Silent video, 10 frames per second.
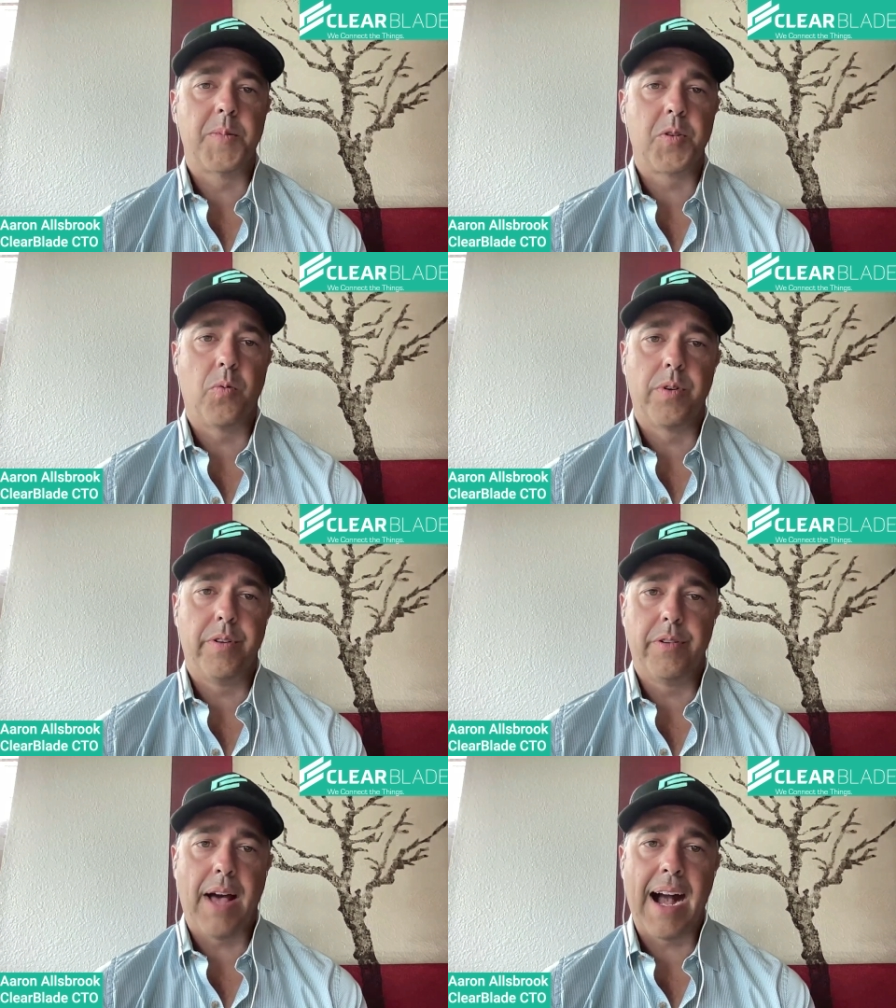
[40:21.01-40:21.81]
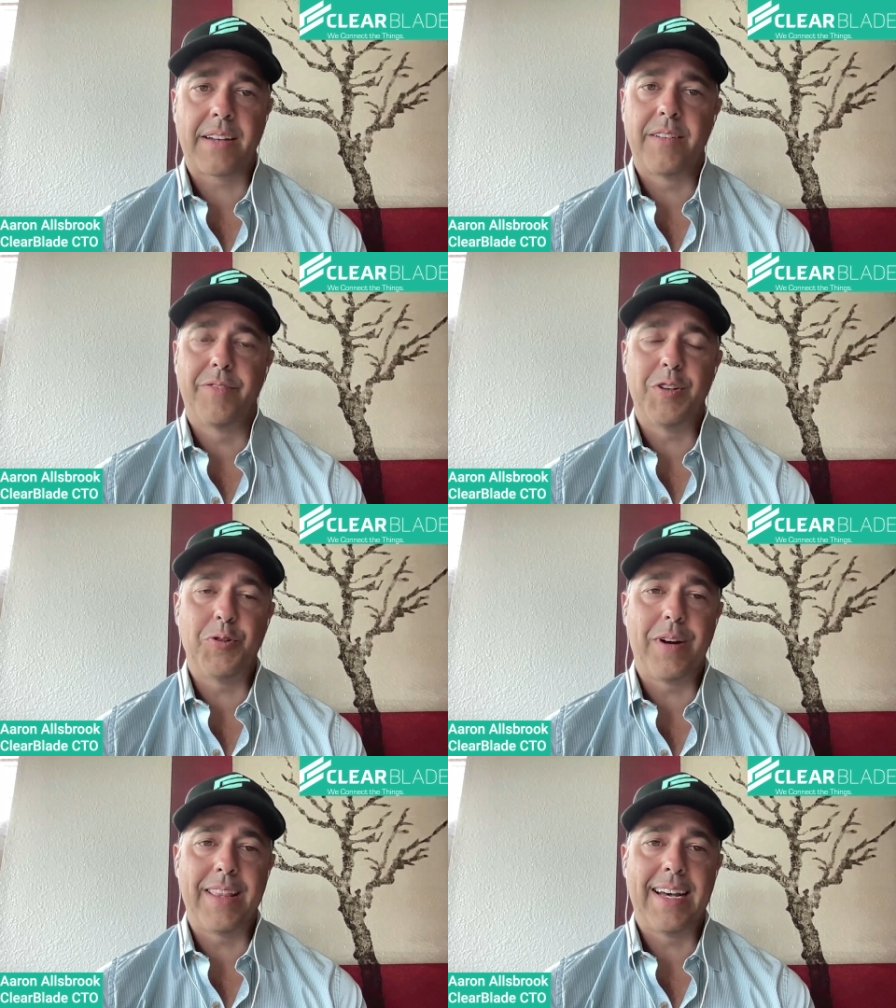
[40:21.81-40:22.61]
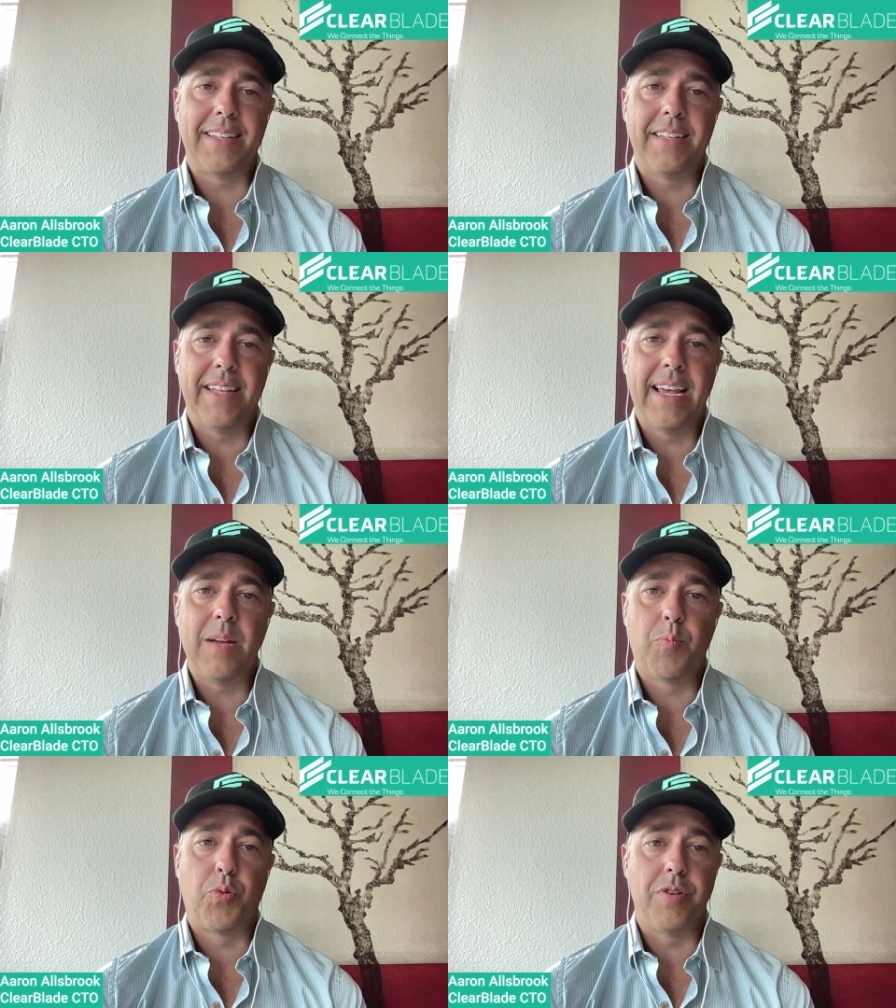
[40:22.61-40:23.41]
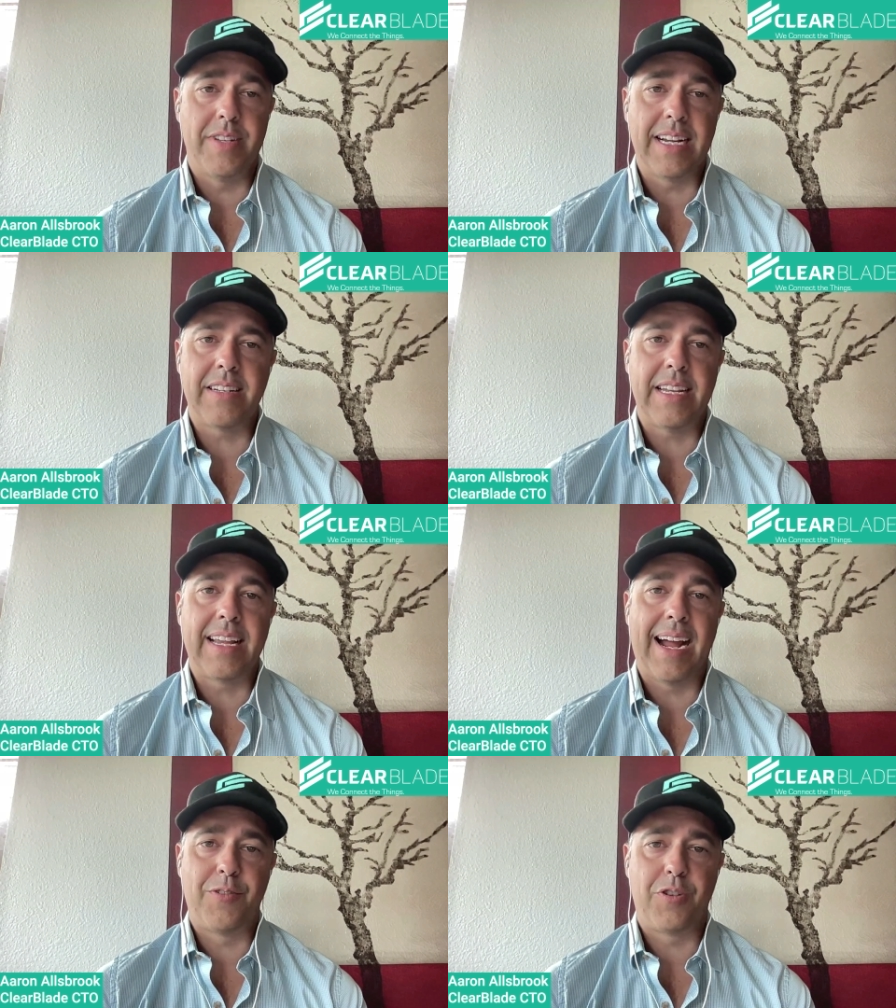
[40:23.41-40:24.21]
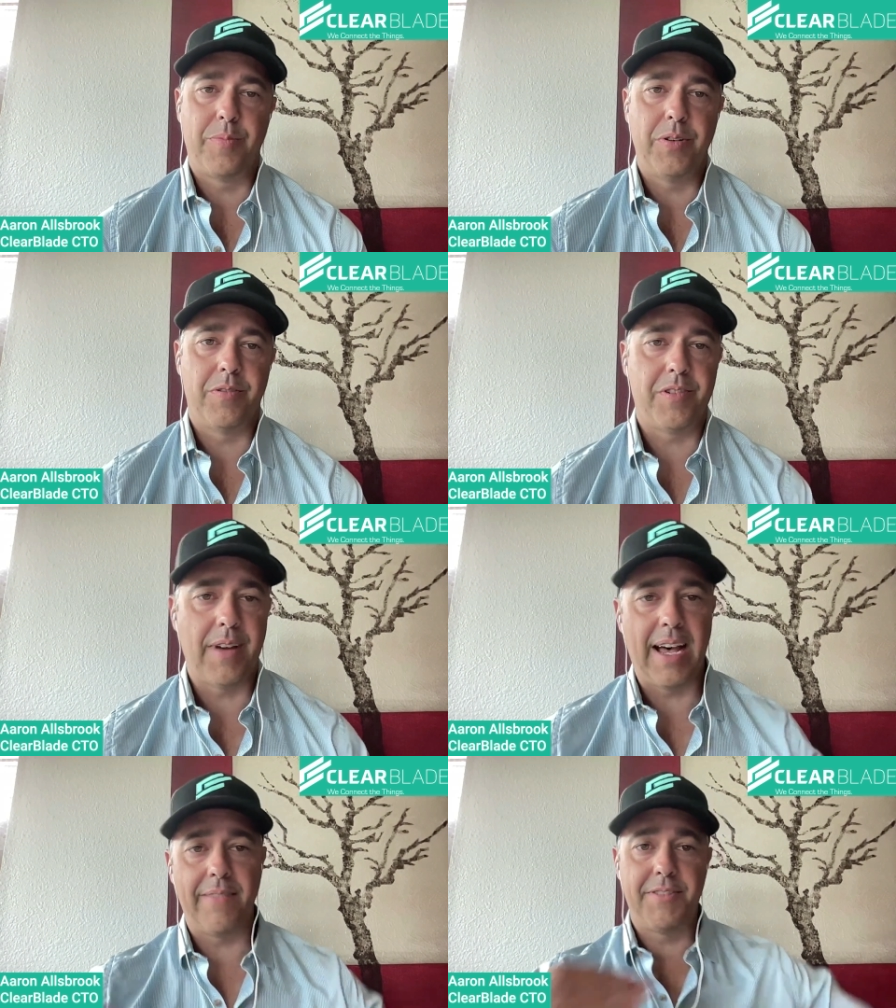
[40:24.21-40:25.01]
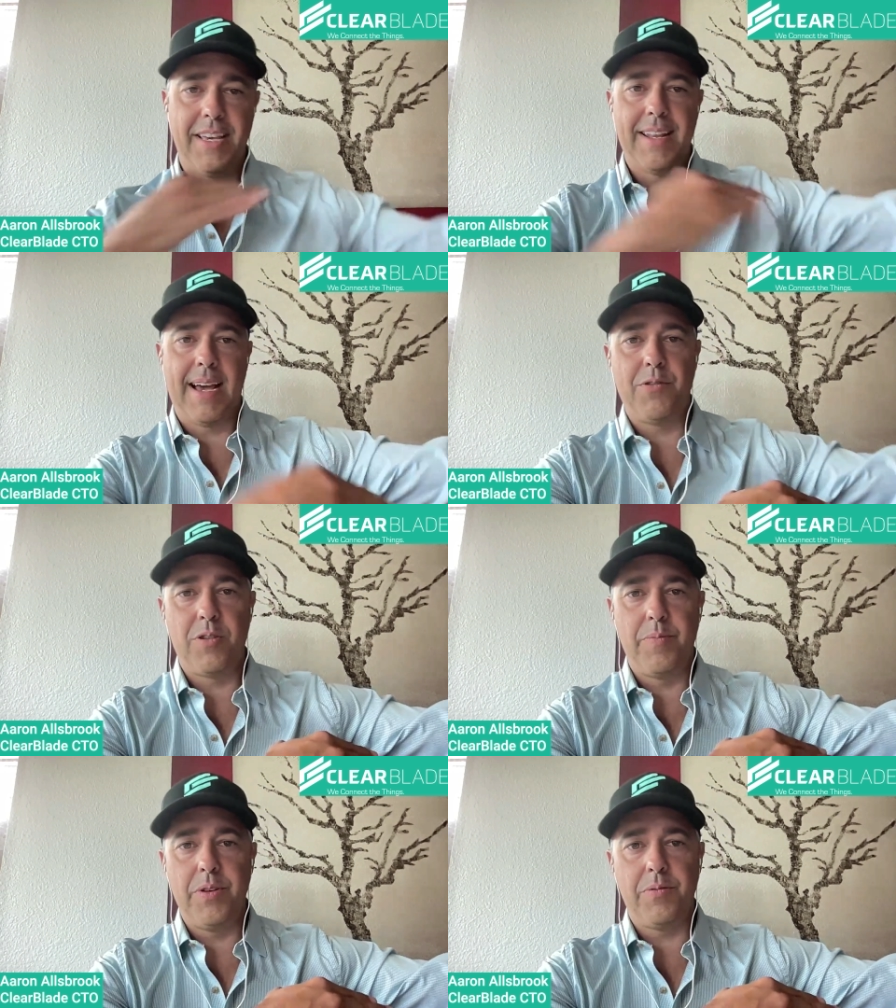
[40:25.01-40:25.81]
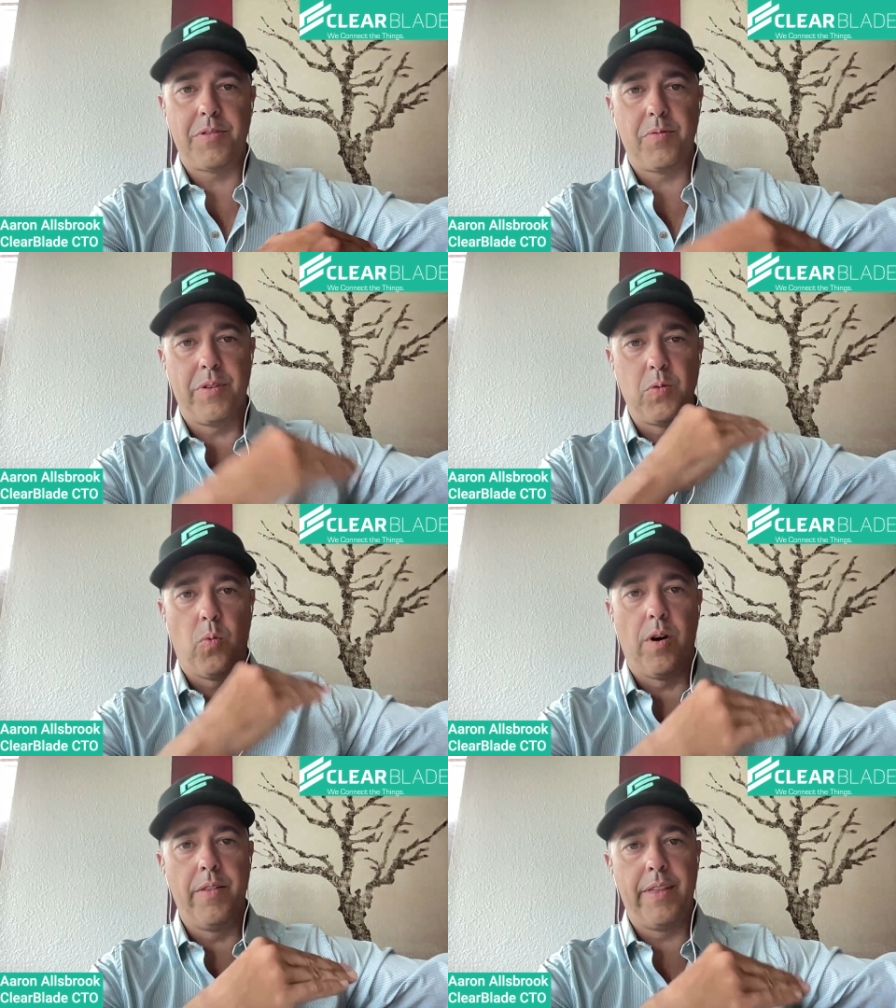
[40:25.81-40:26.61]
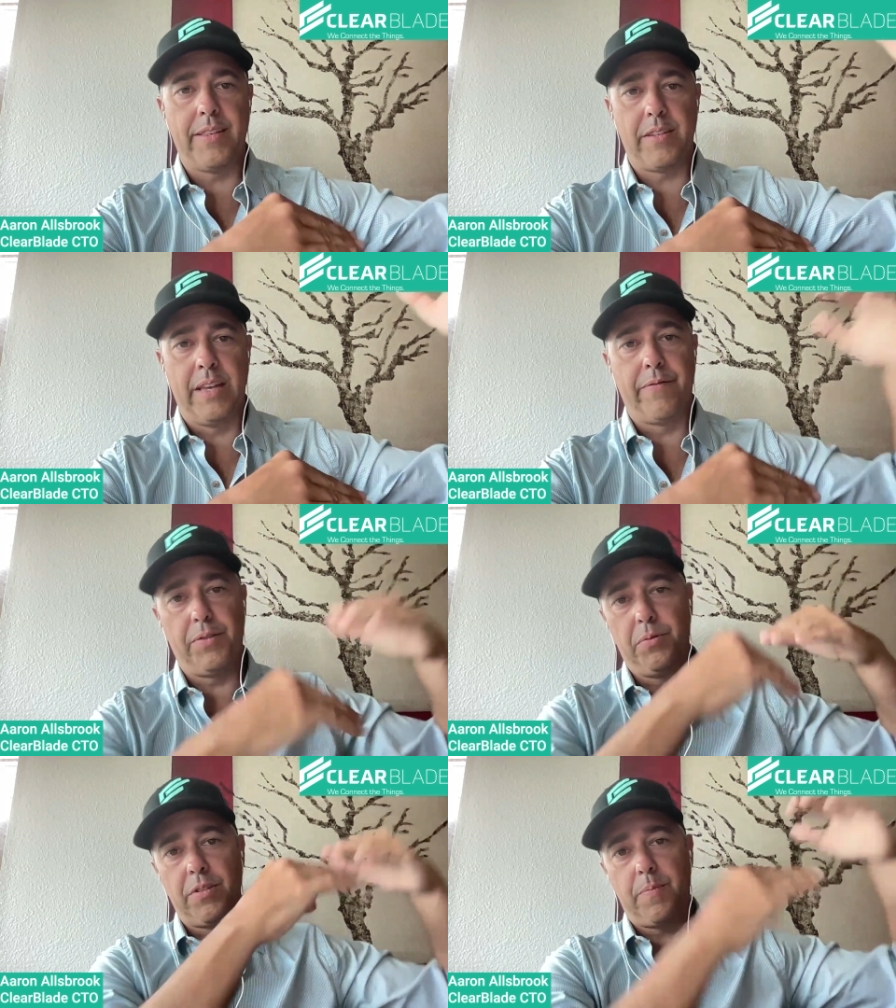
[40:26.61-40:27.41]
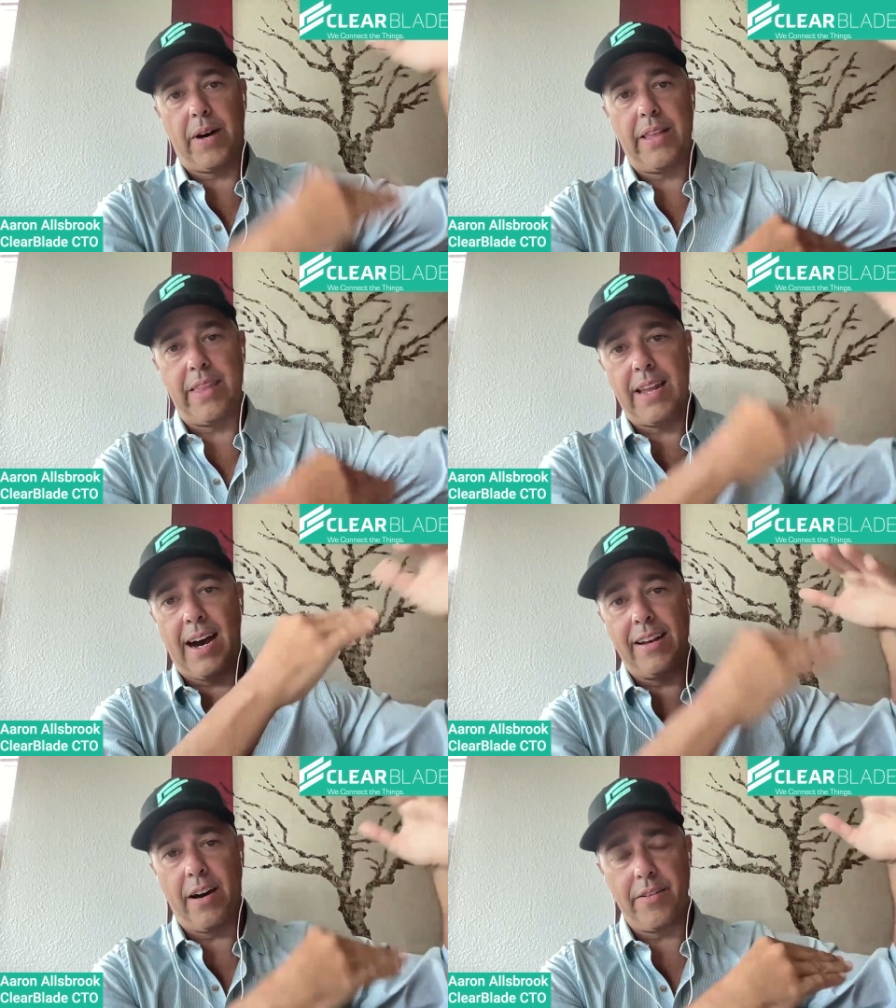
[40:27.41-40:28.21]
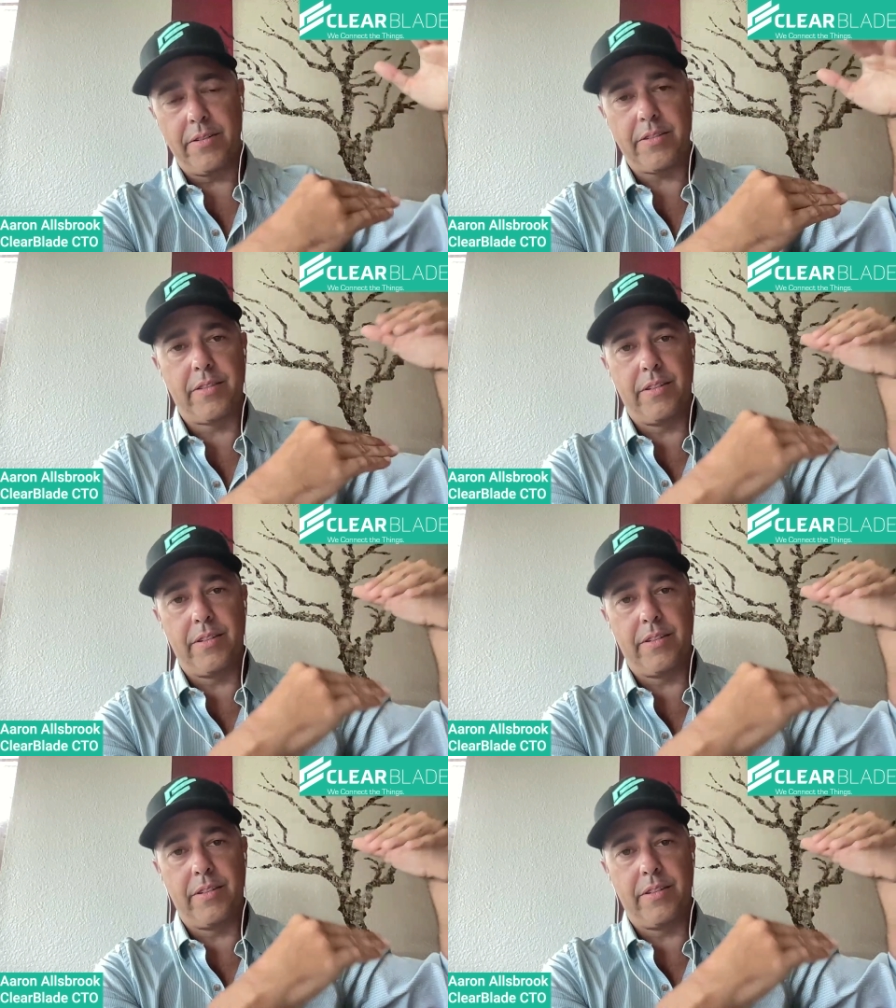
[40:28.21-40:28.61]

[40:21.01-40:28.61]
So we're actively doing that today, predicting attributes. You have 10 attributes. There's one that's influenced by the 9 others.